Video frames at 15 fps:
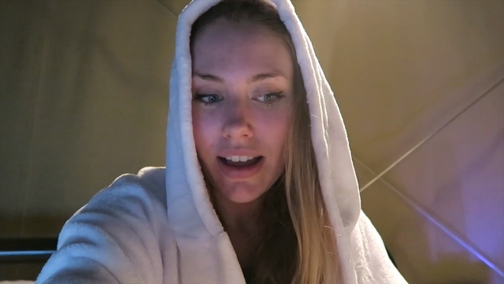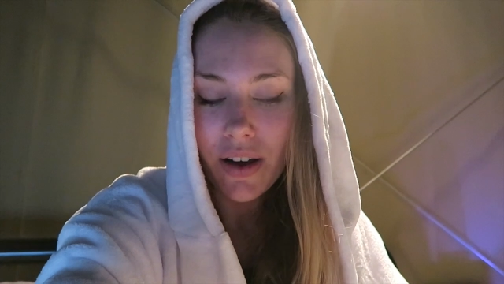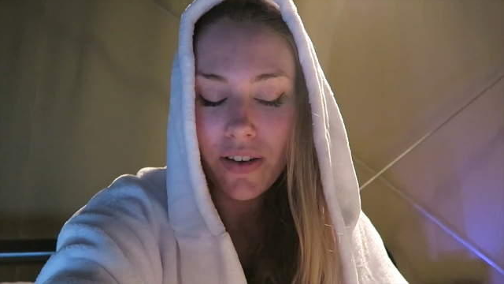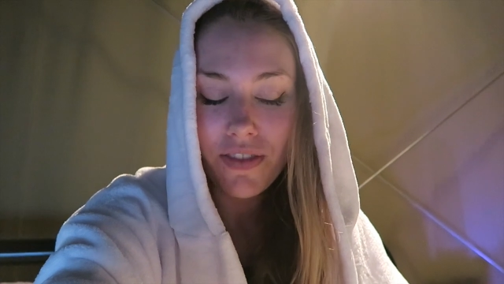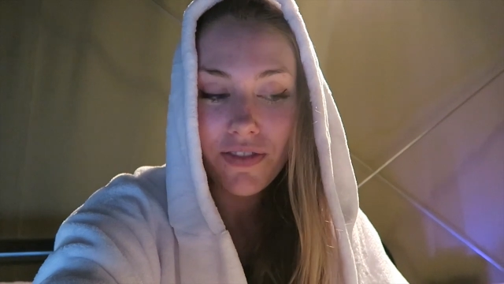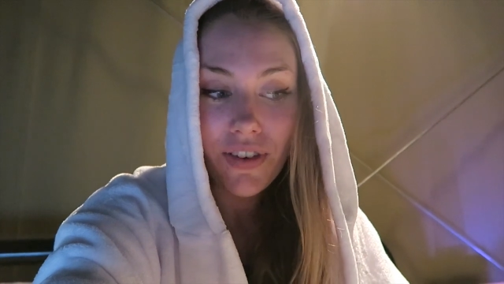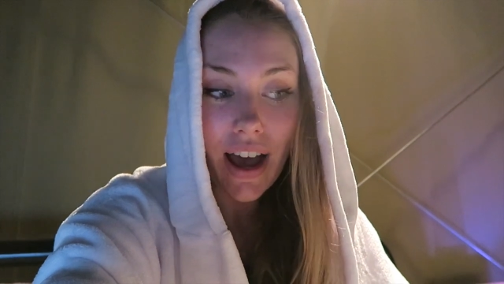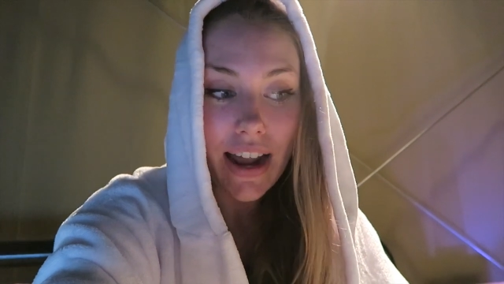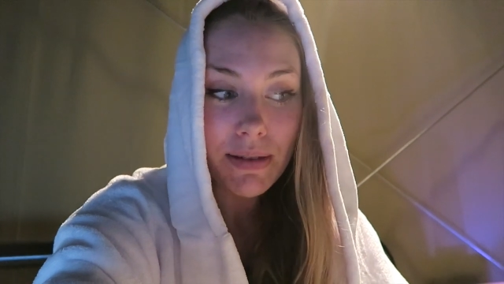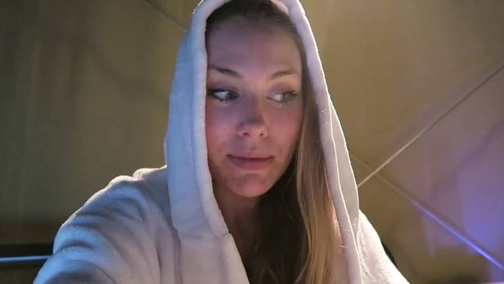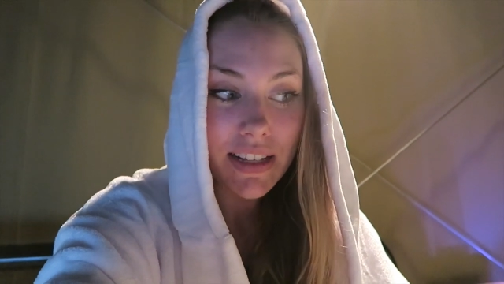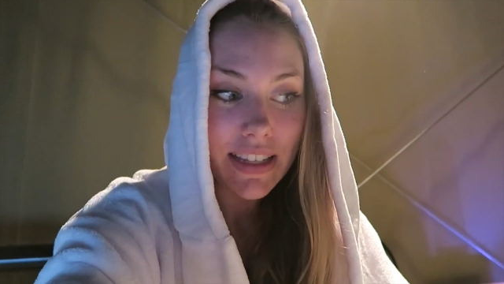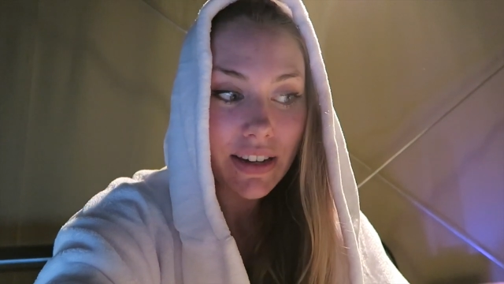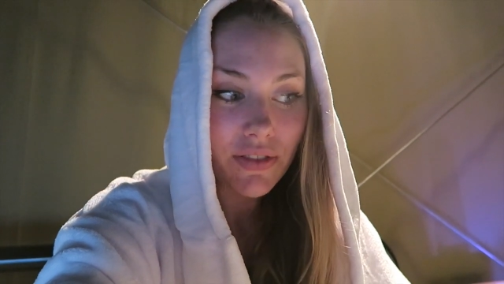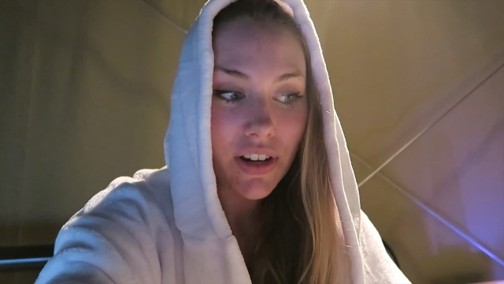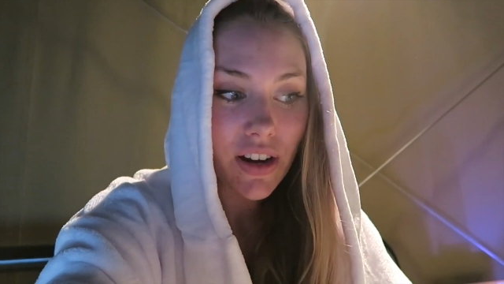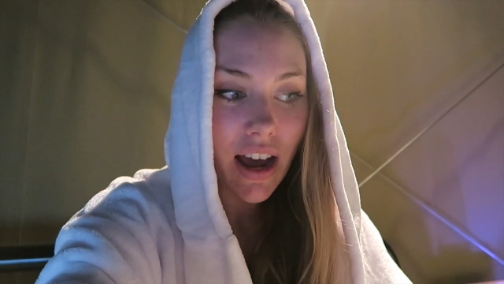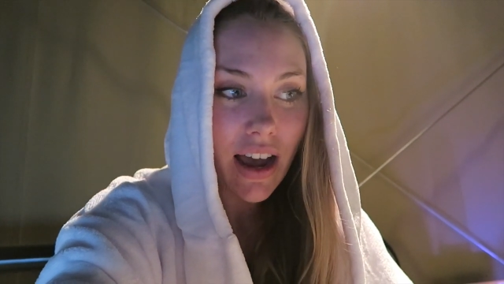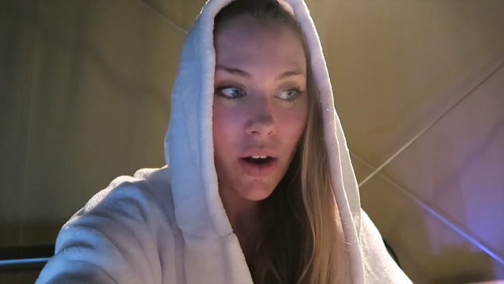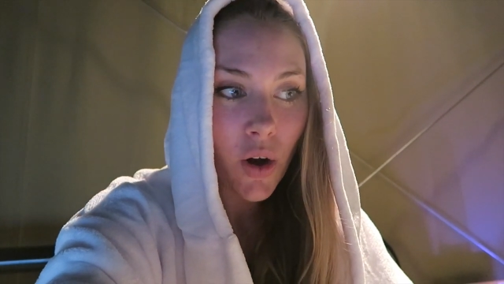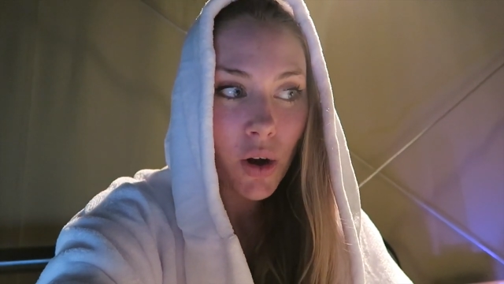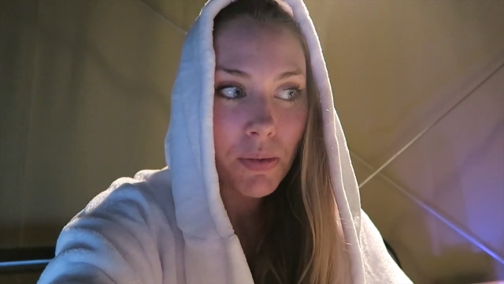on vitamins every
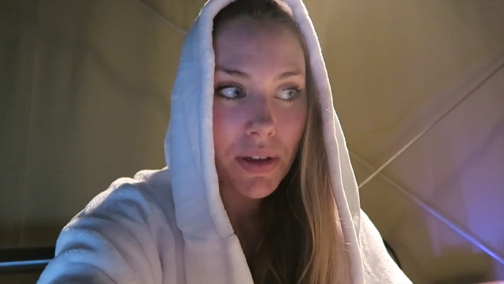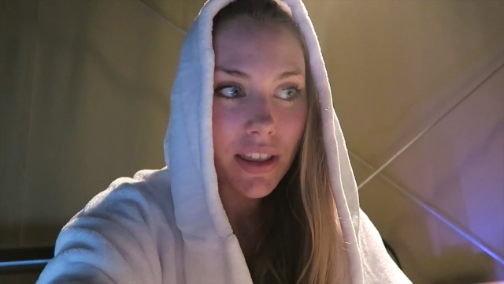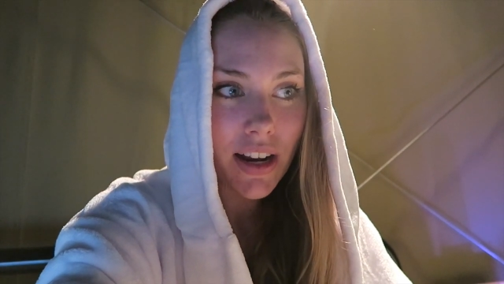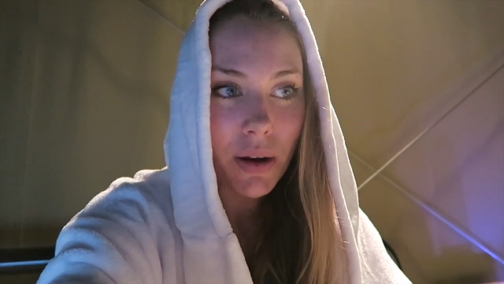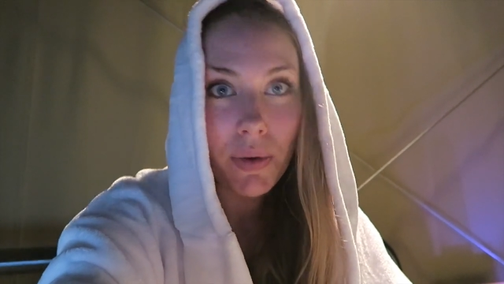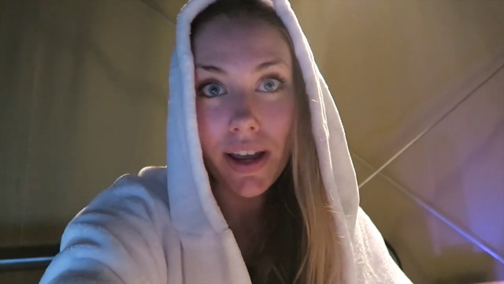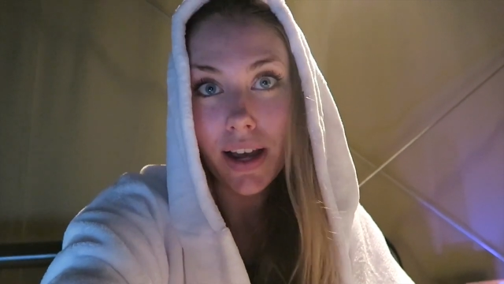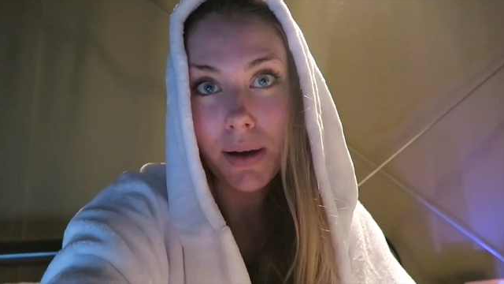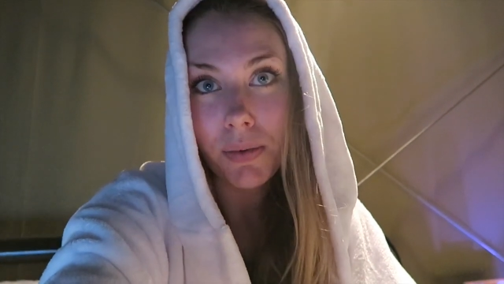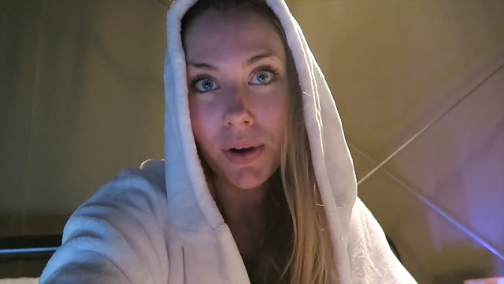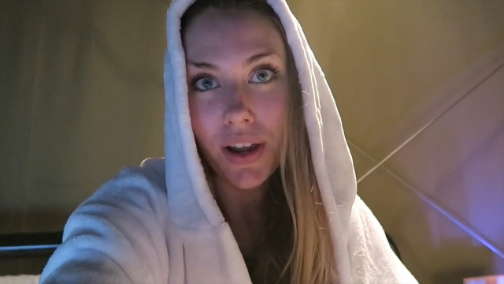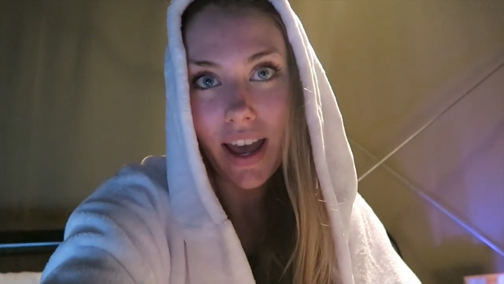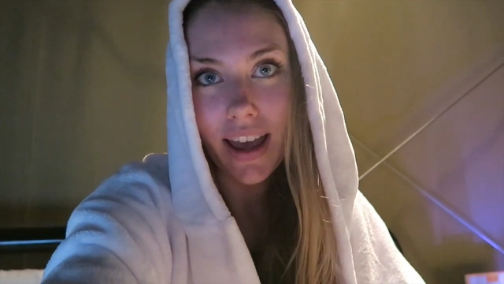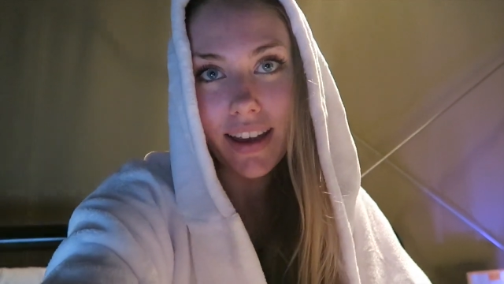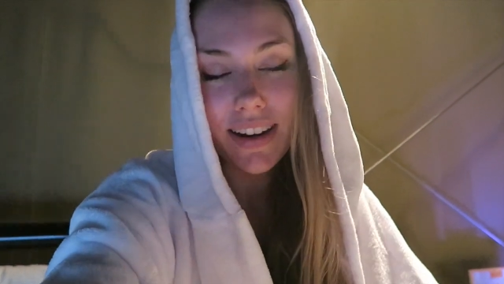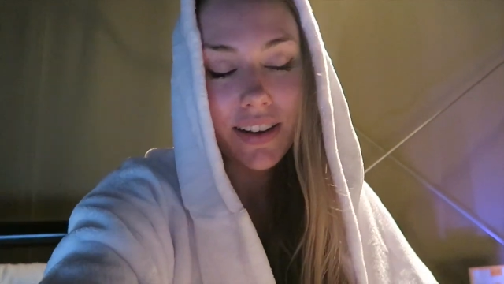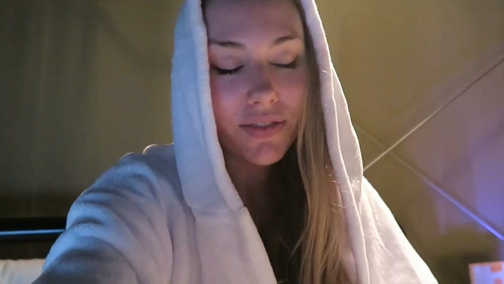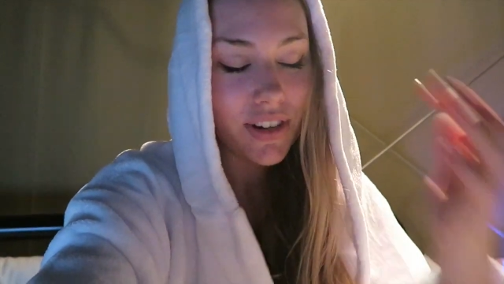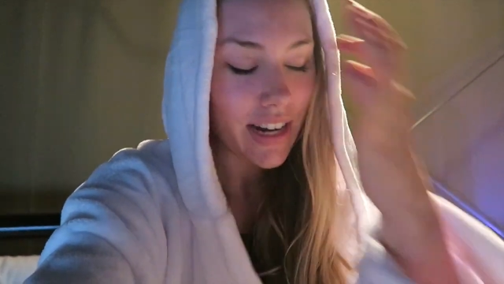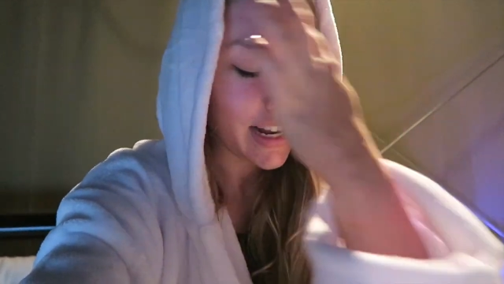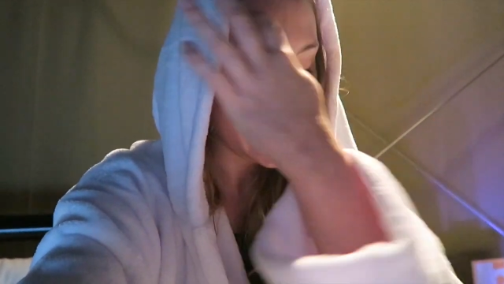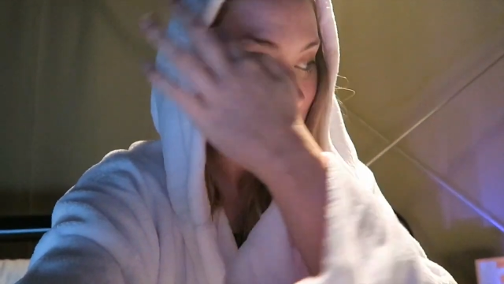night, hoping that I wake up okay. And
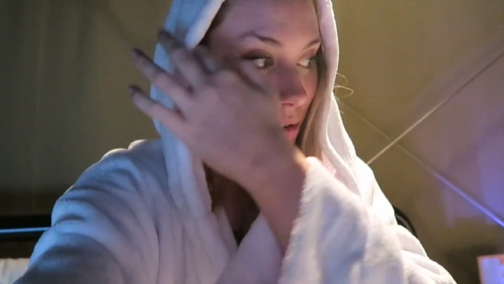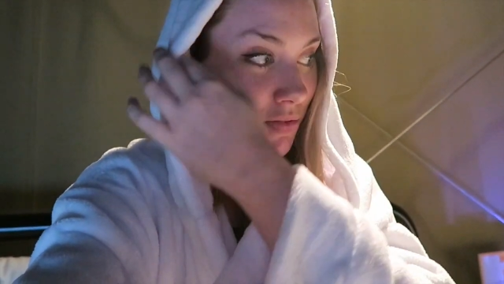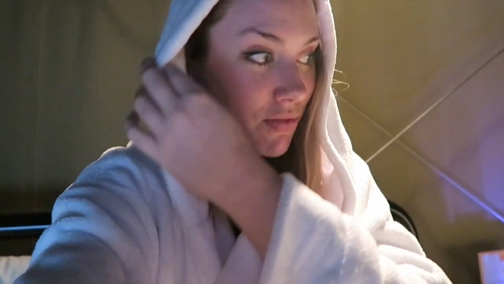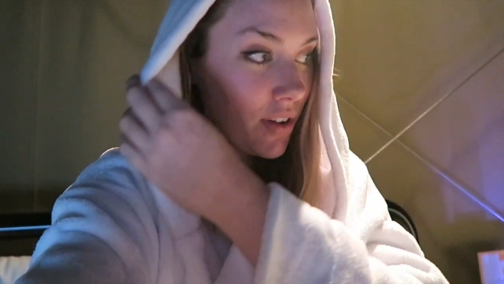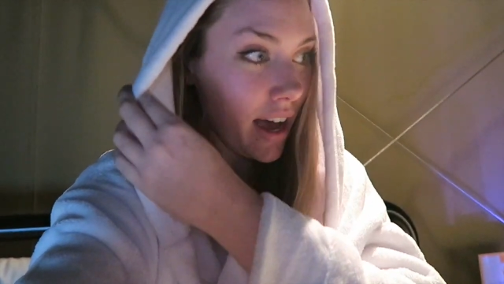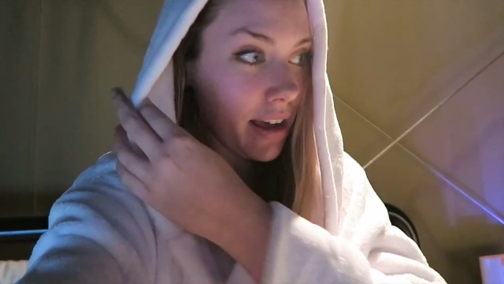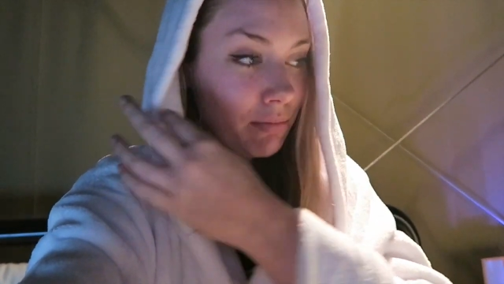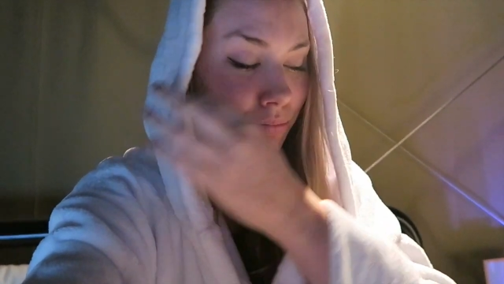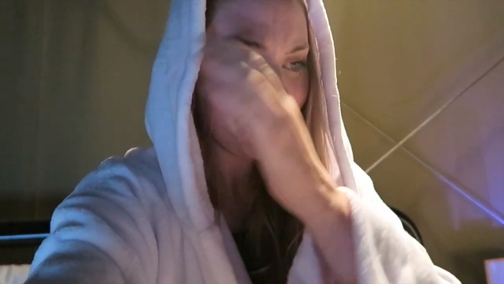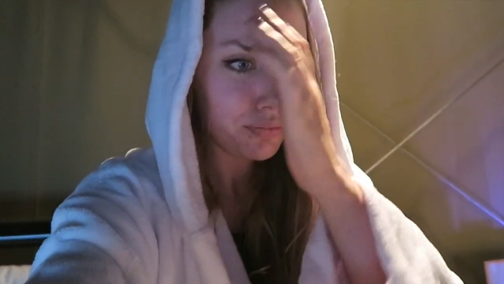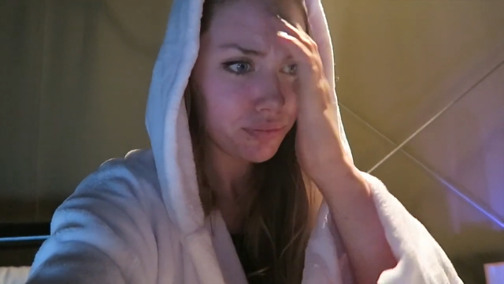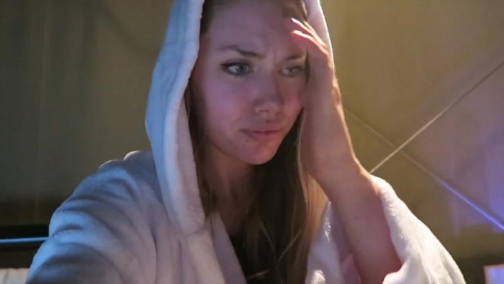every day it's been fine.